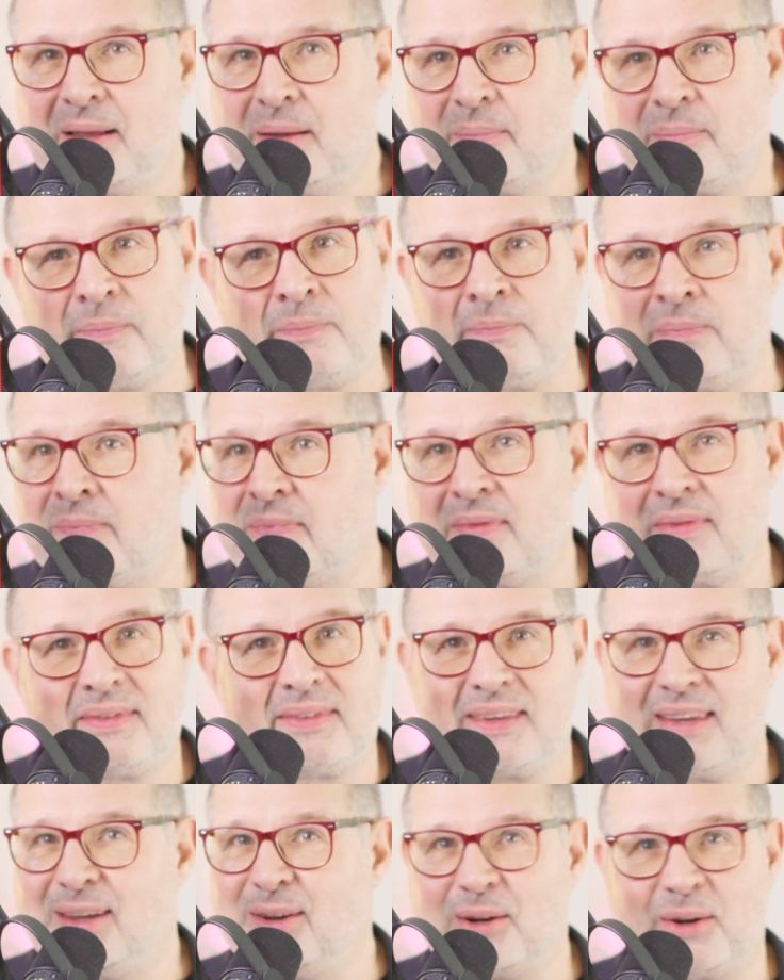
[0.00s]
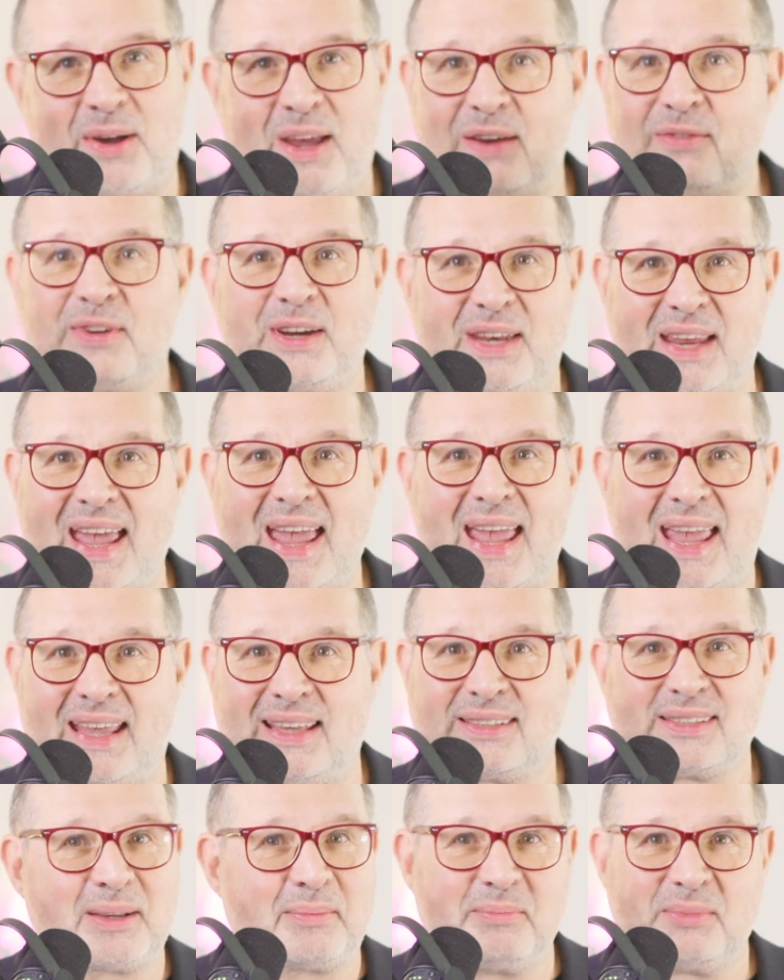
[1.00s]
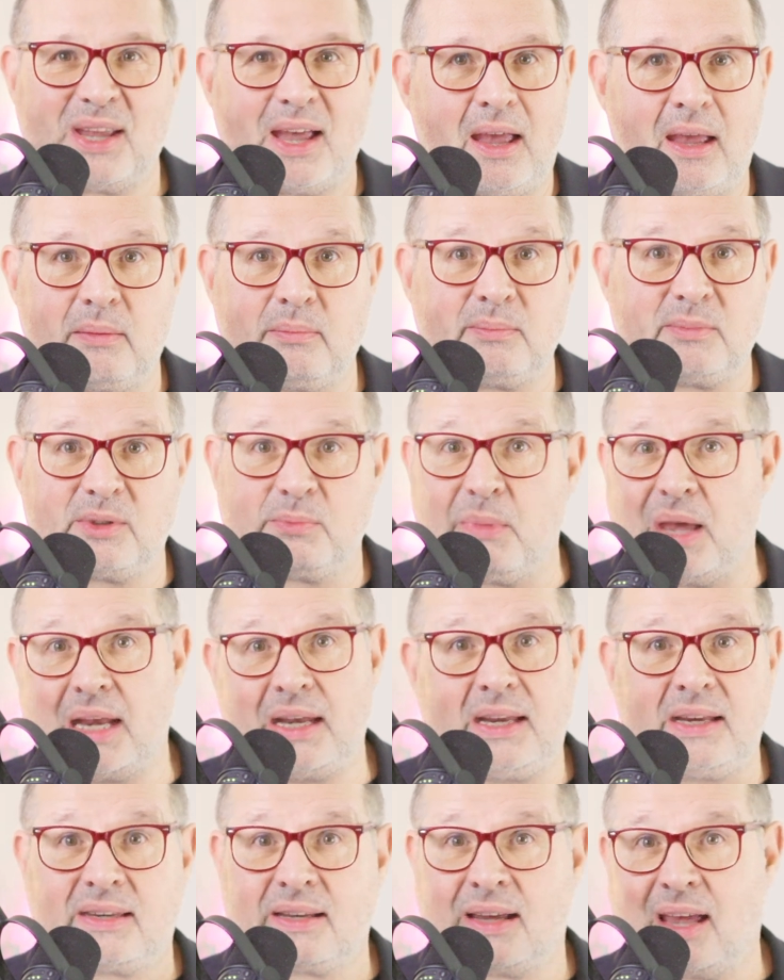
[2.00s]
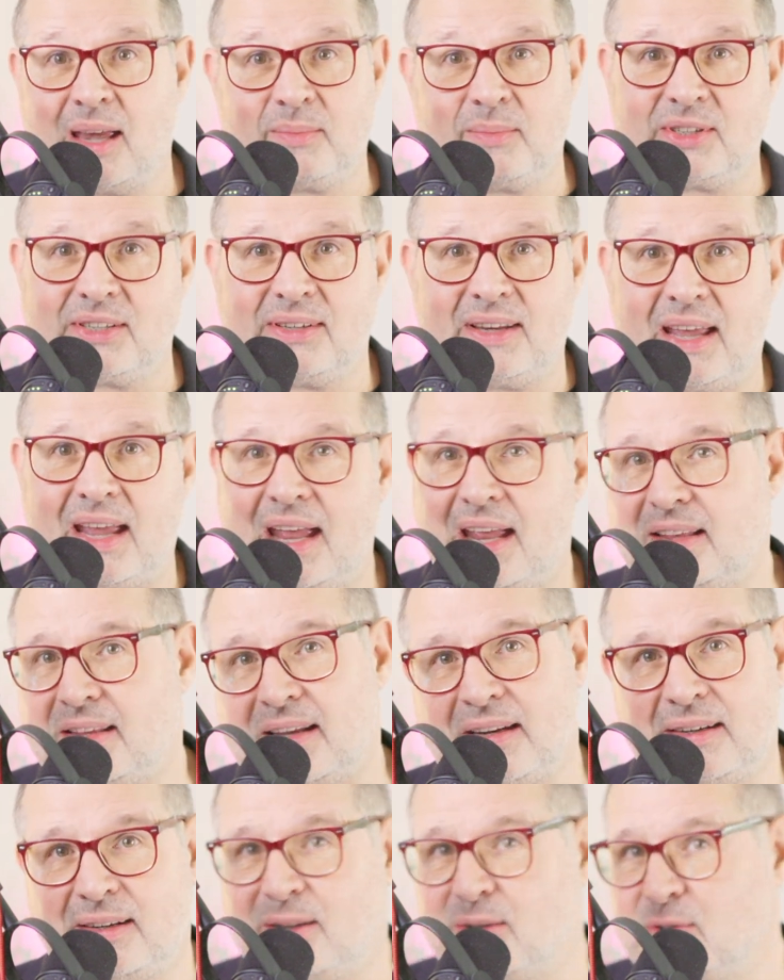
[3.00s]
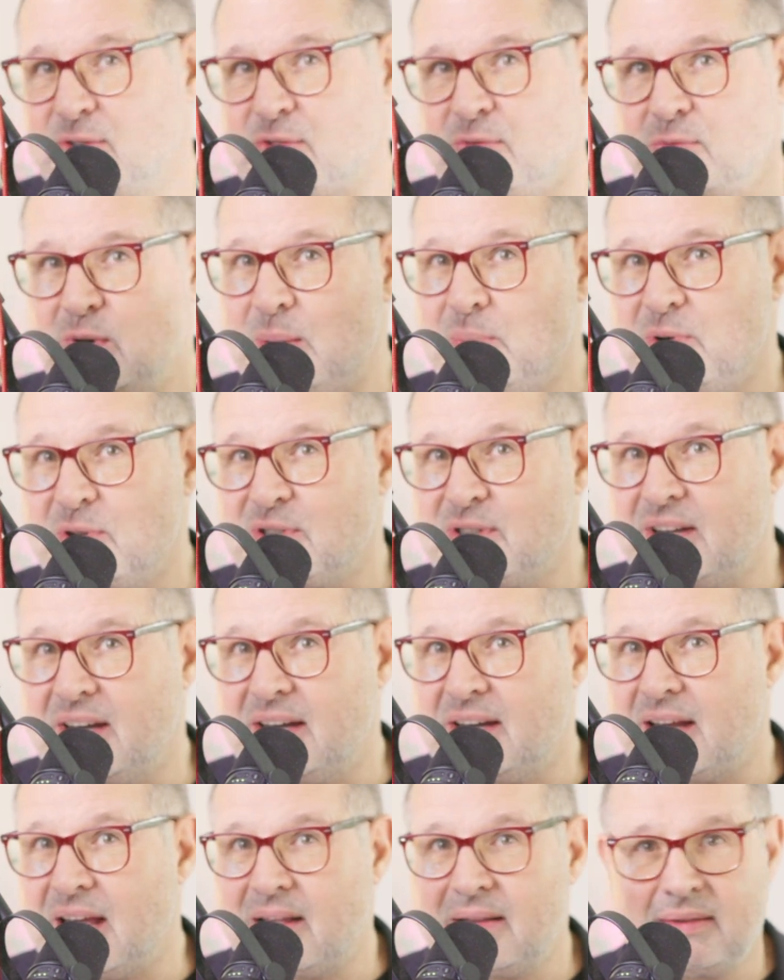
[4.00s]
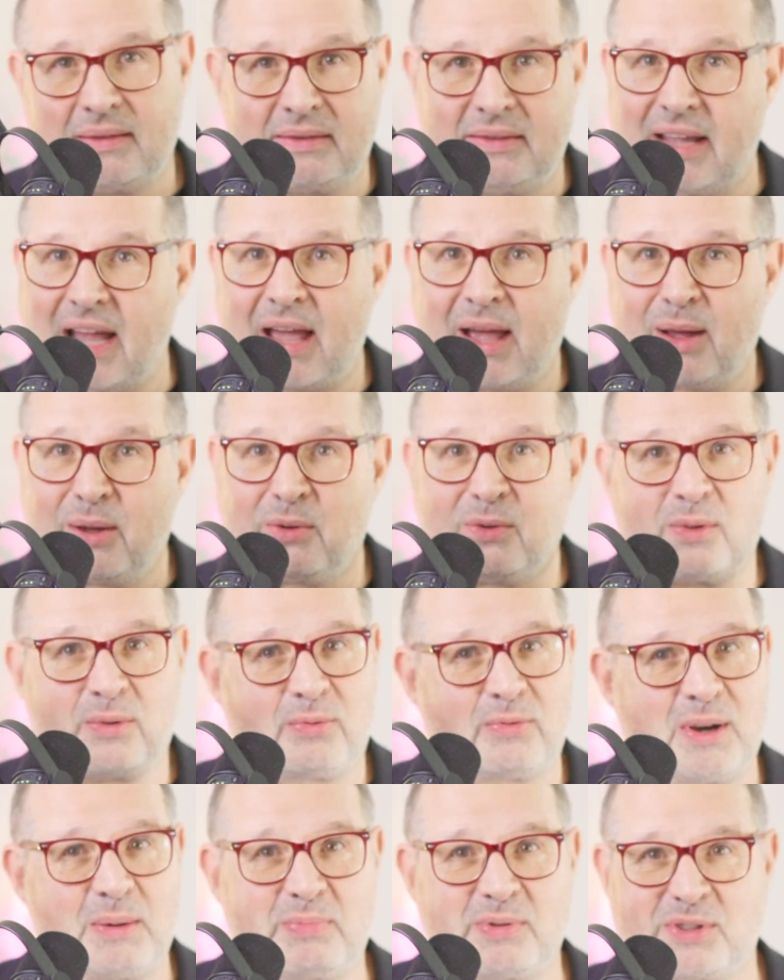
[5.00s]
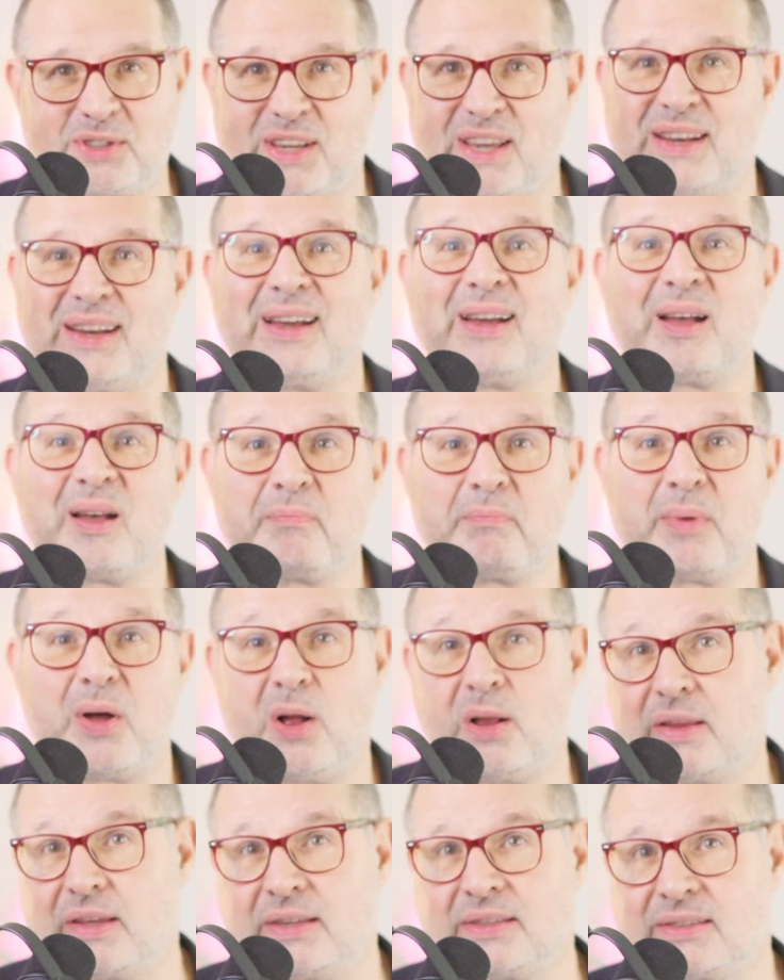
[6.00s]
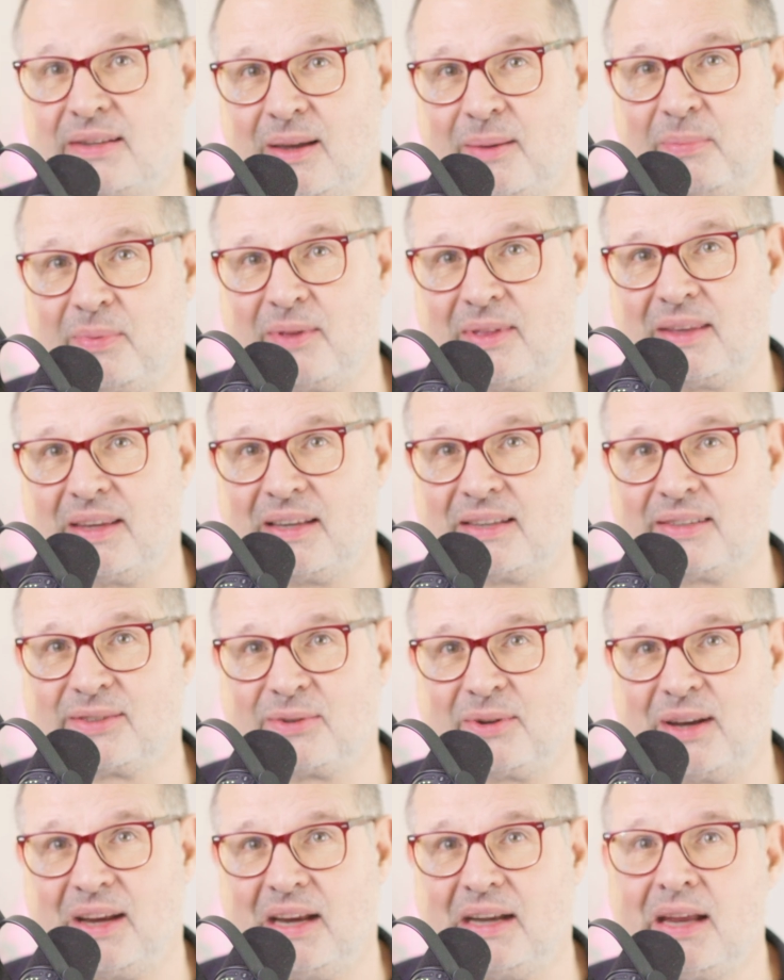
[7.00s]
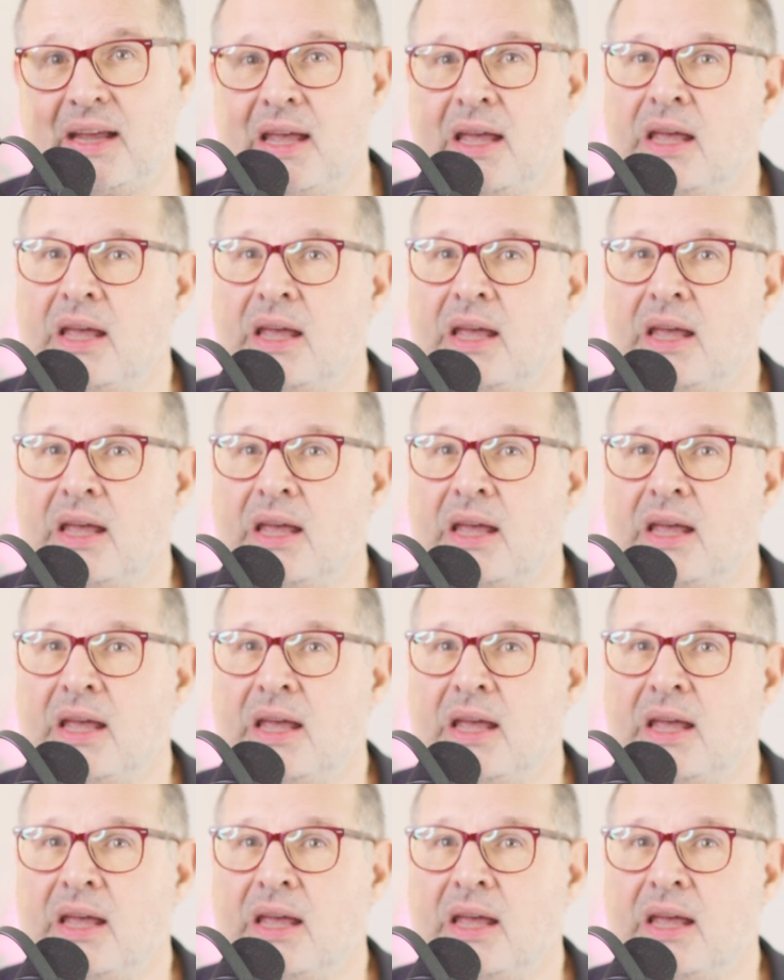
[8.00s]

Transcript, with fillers: you know, every day, sometimes many times a day, that it goes three percent down, three percent up, all these type of things, right?